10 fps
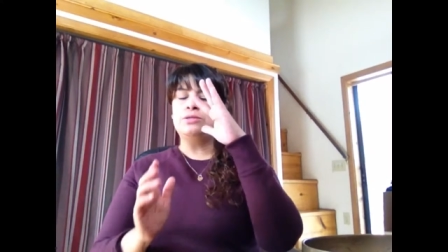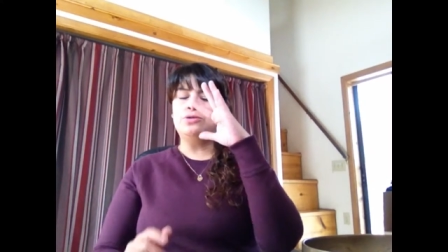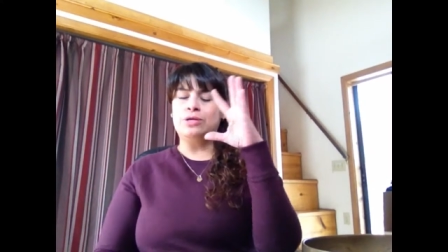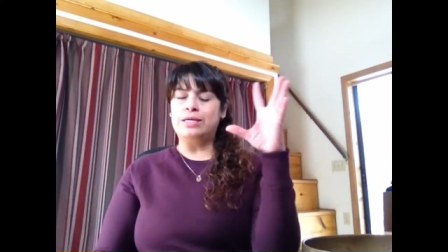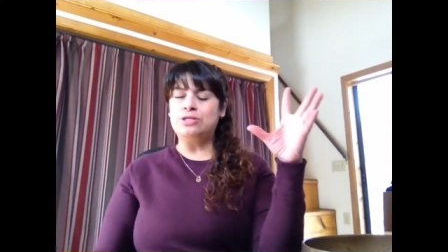
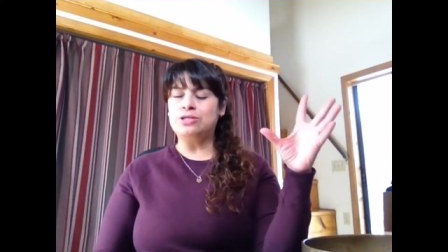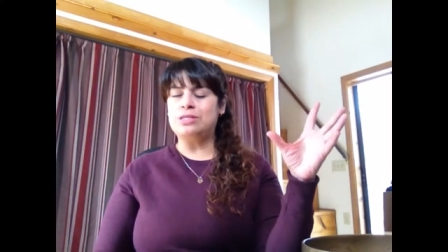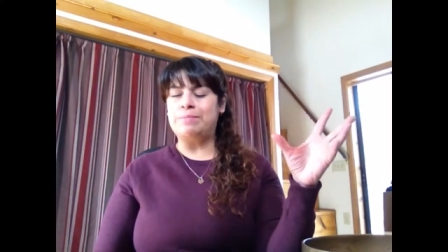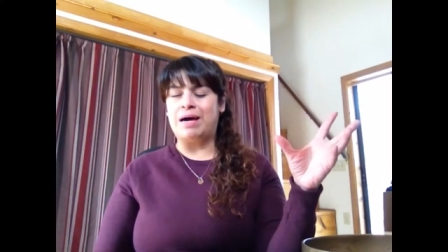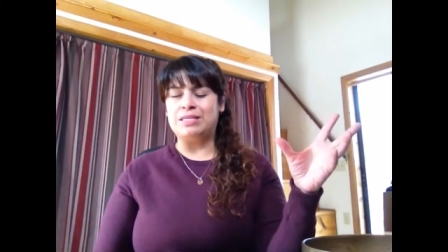You can just
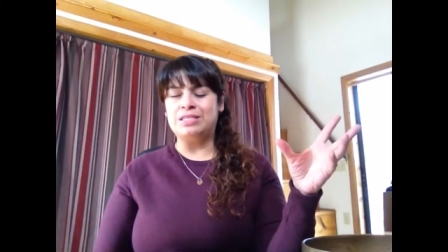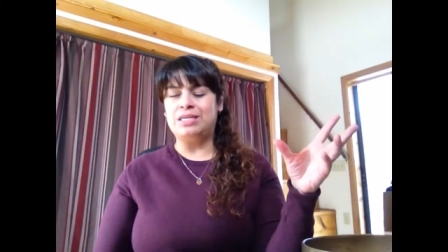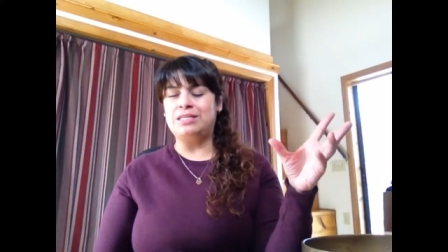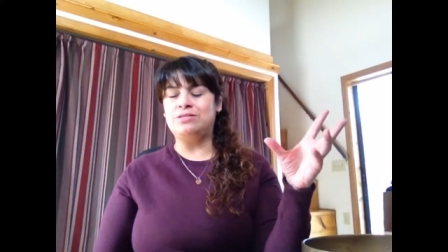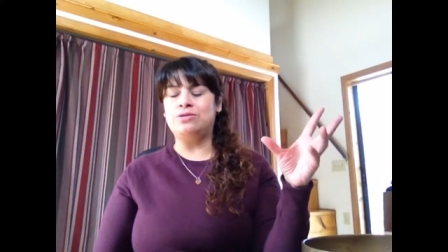
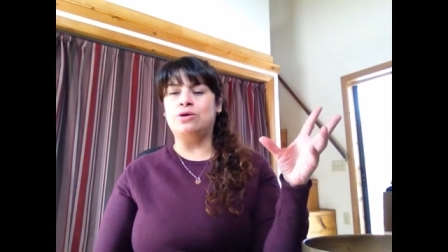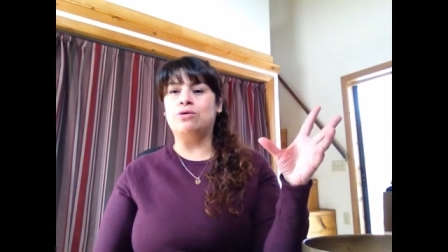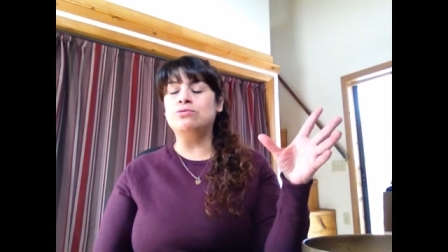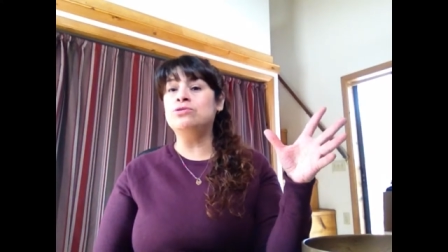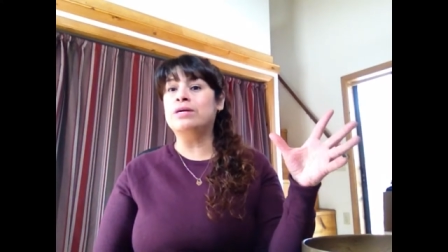imagine, you
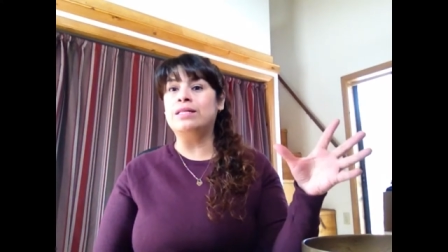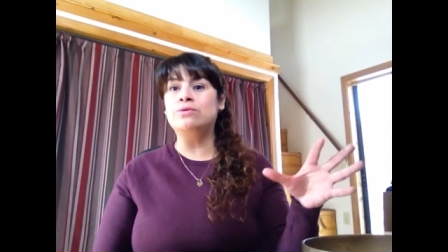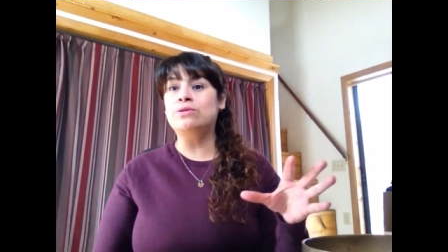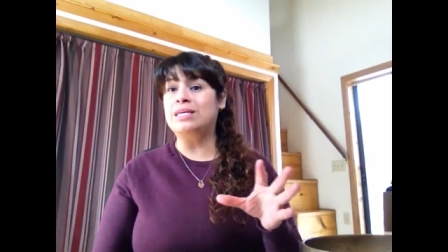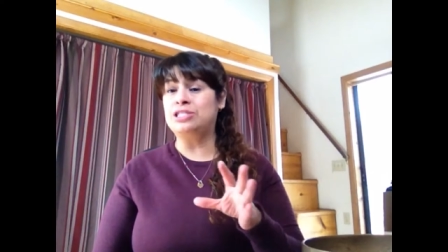know, you can
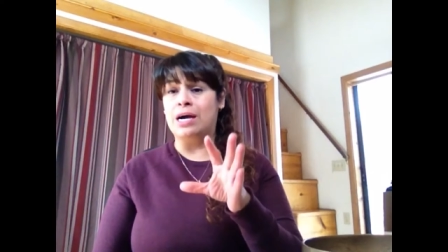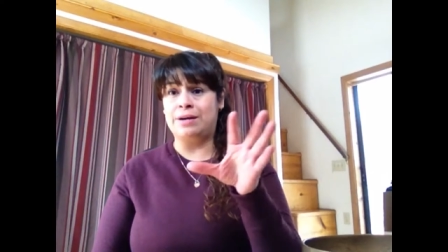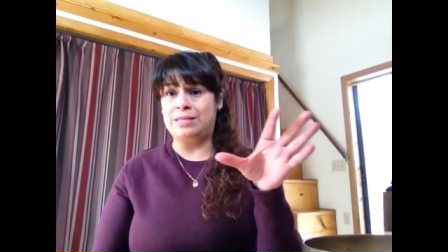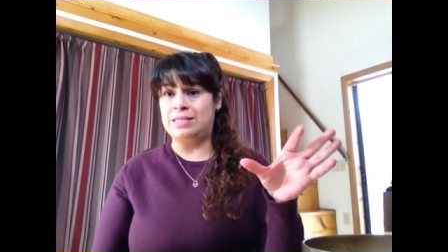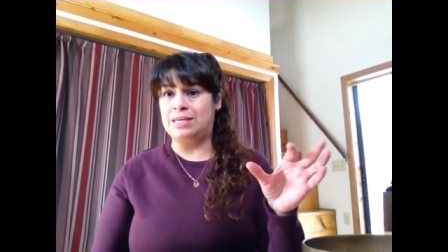do the
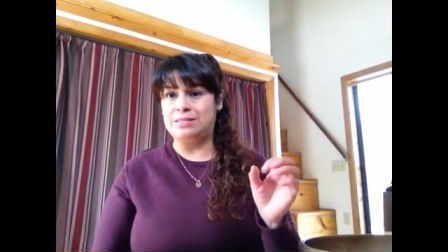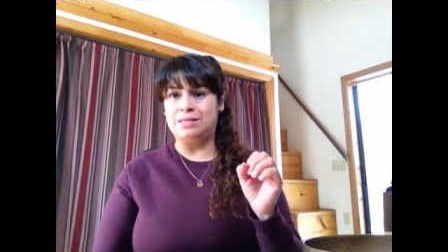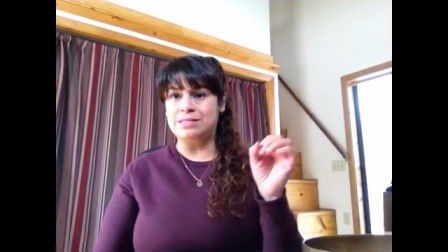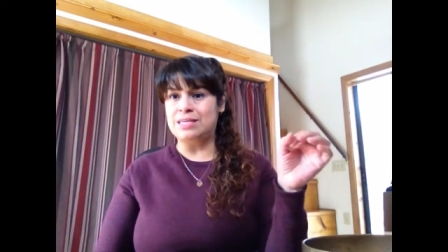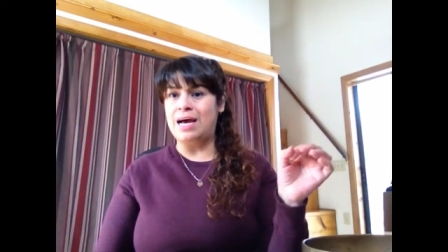chakras
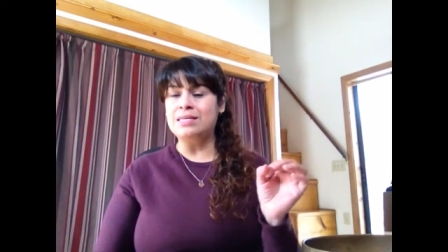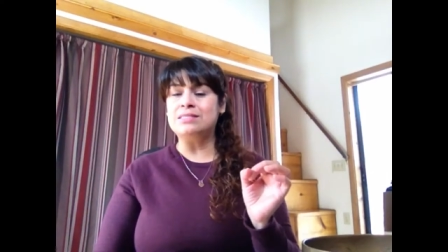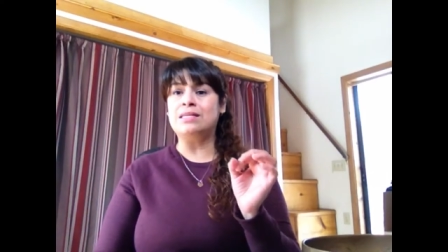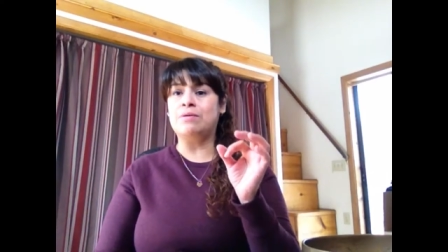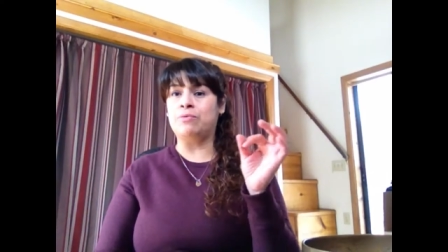exercise
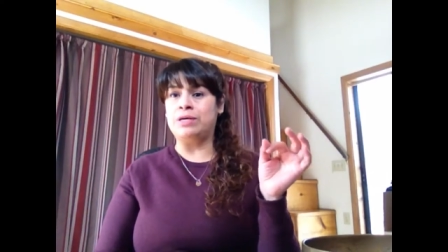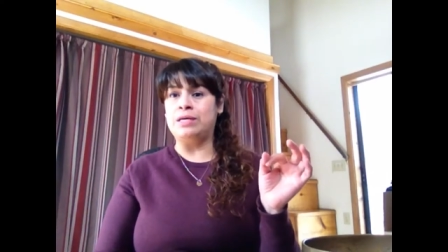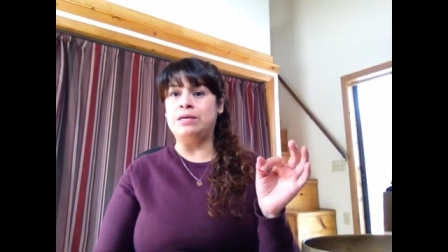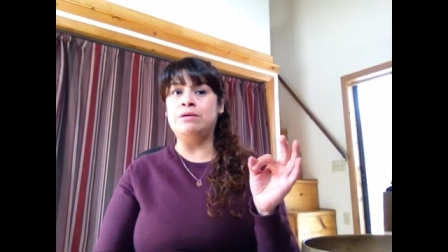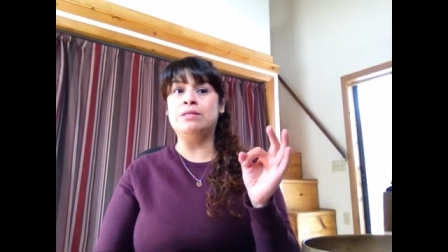that
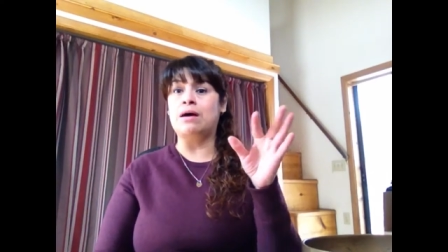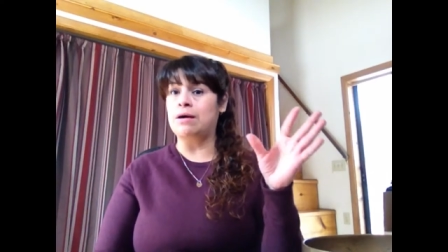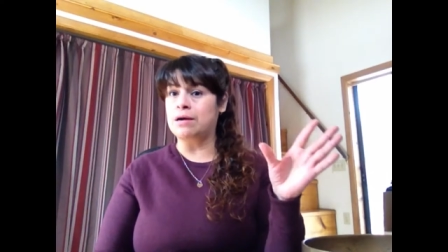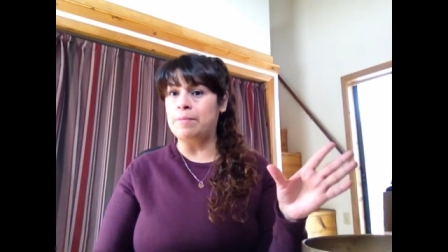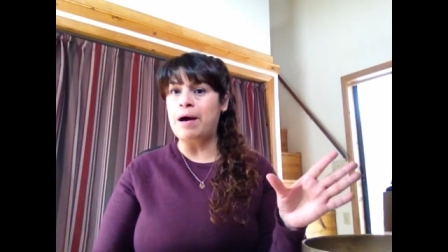we
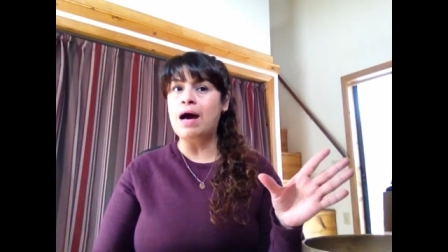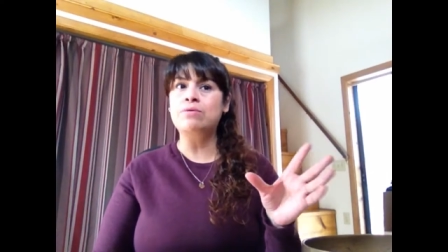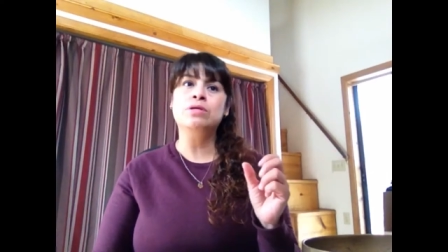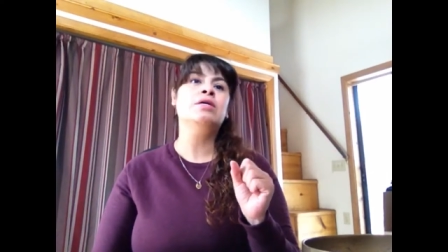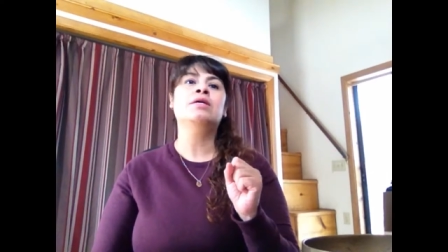talk about,